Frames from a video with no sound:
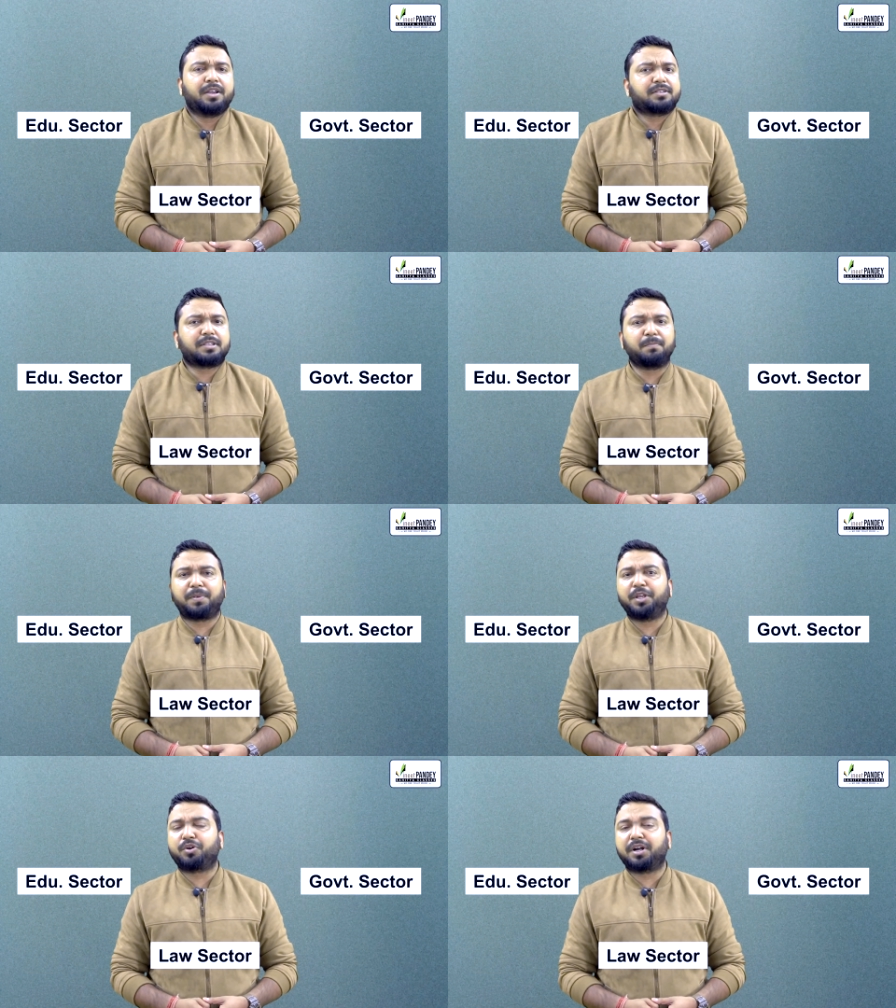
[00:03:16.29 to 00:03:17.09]

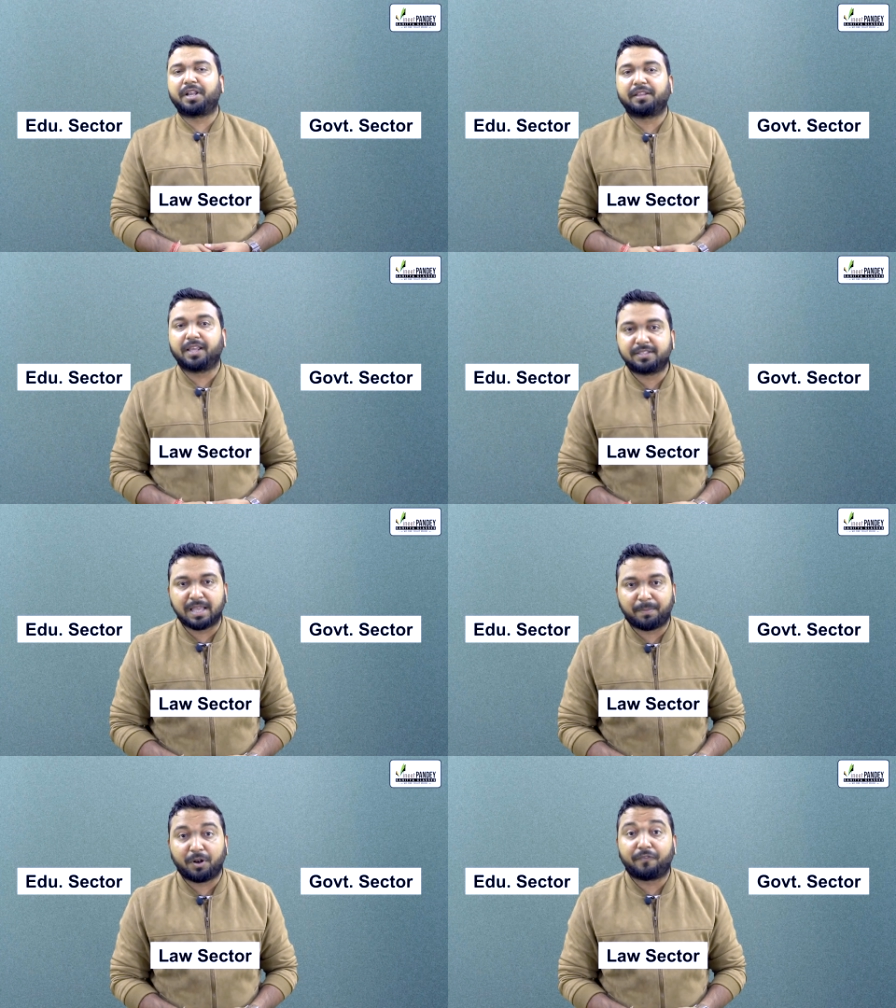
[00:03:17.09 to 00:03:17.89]
Simply, you can take the
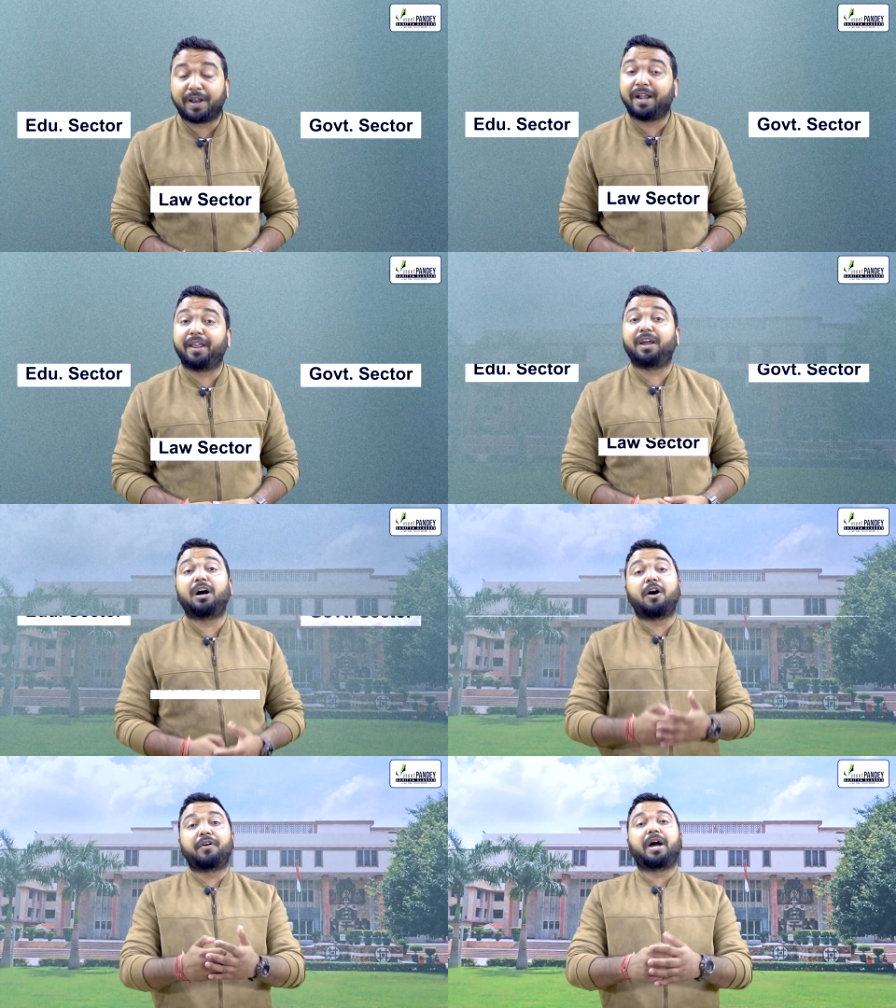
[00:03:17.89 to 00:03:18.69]
example of India.
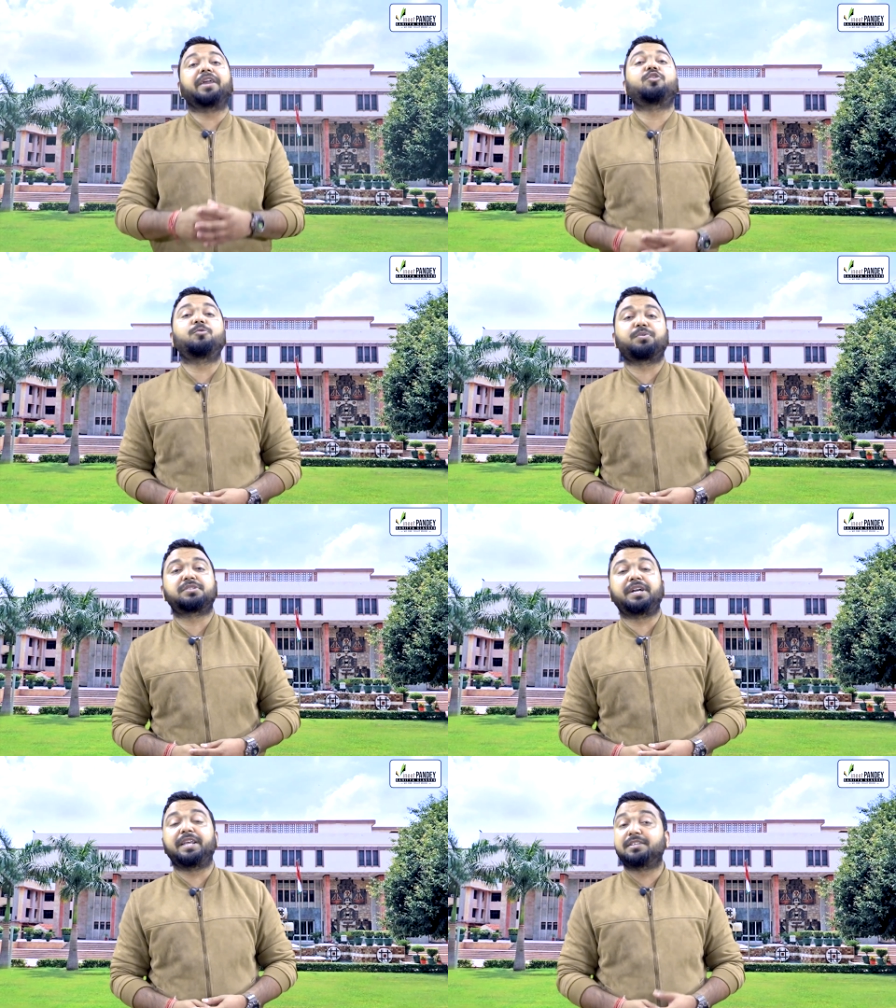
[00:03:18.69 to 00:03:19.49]
Our High Court
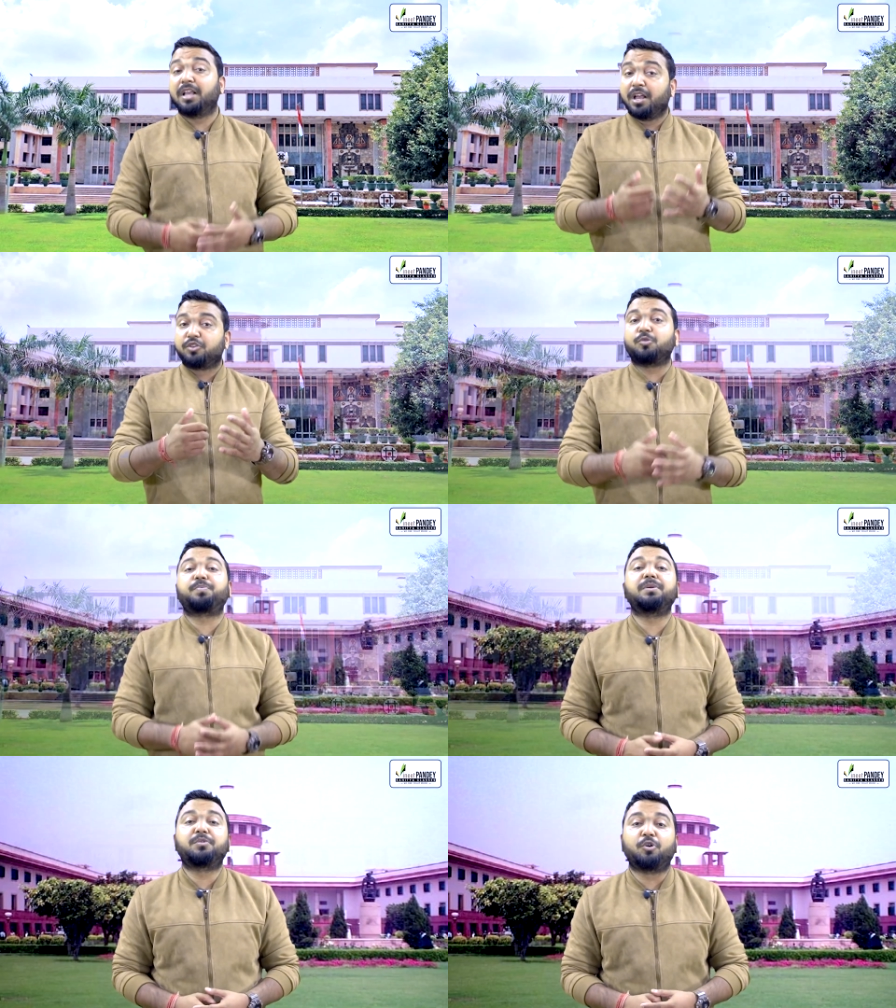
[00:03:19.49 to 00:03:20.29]
proceedings,
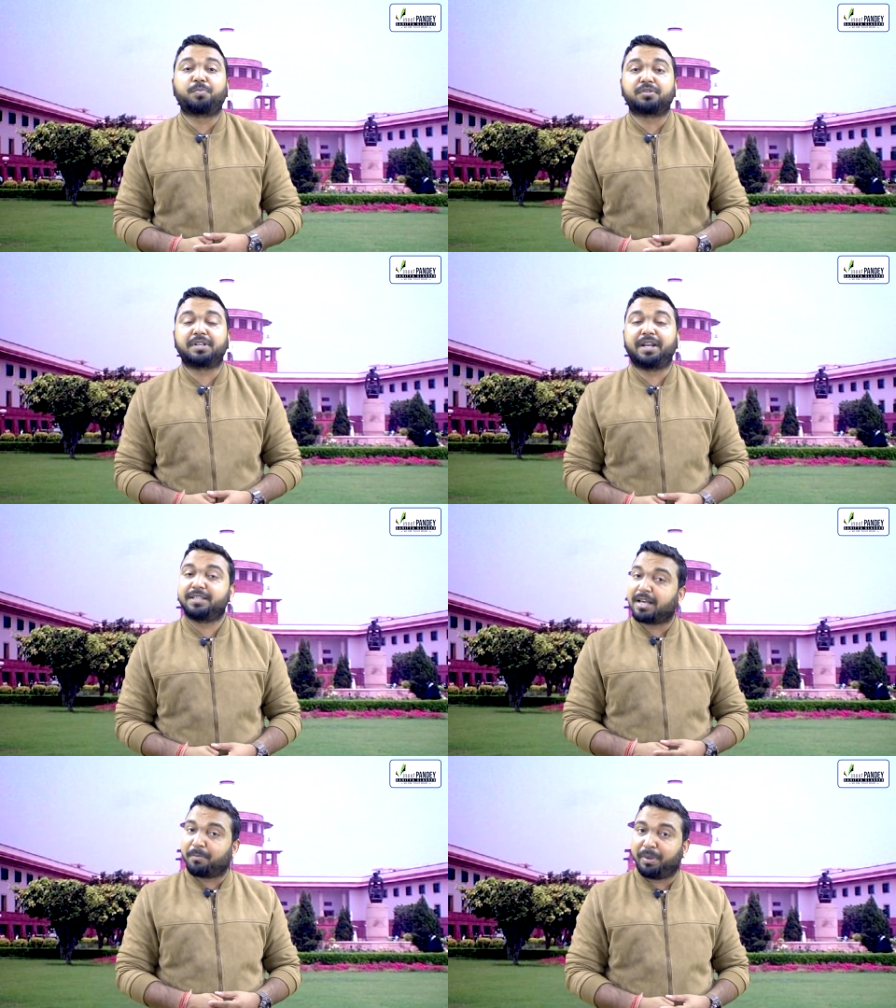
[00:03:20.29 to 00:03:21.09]
Supreme Court
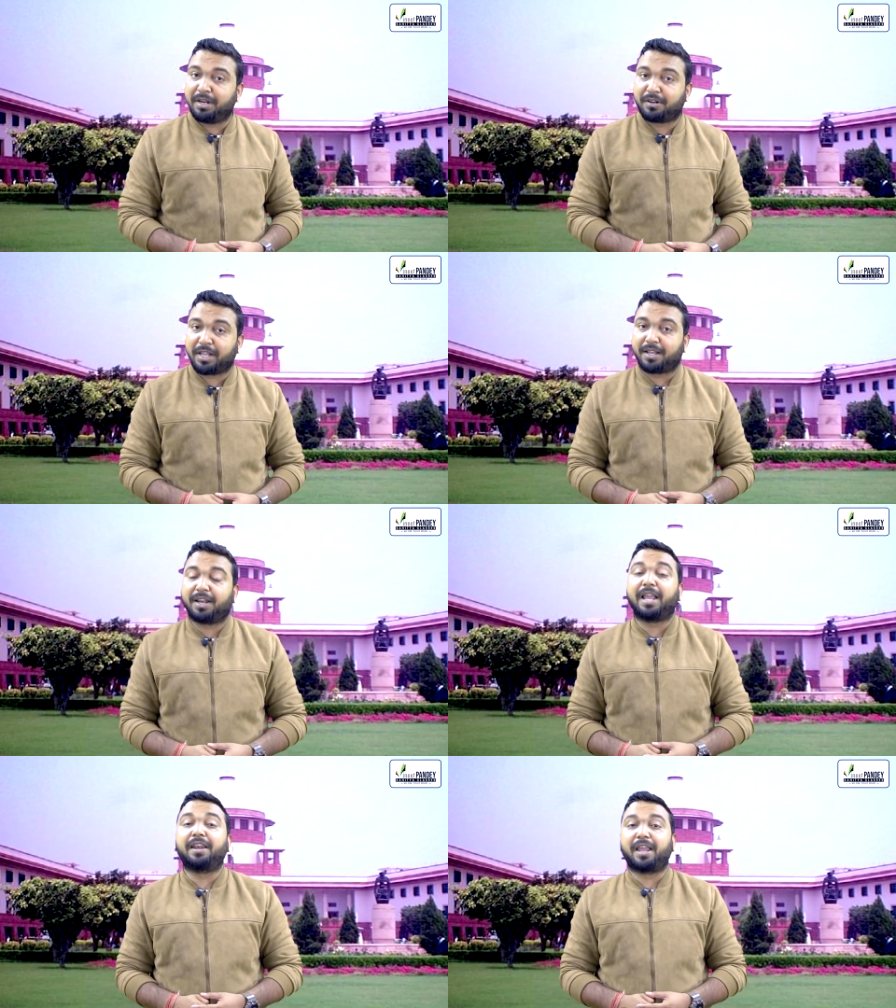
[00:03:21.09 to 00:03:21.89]
proceedings are being taken
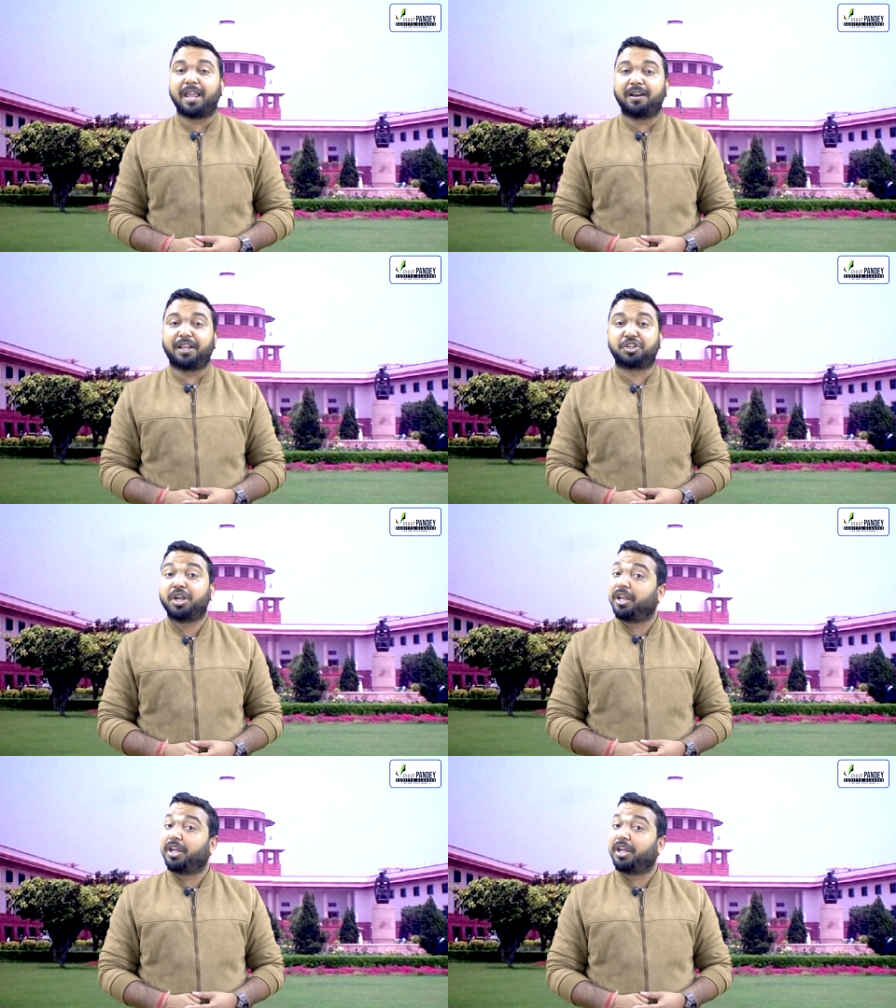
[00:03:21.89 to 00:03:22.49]
in English.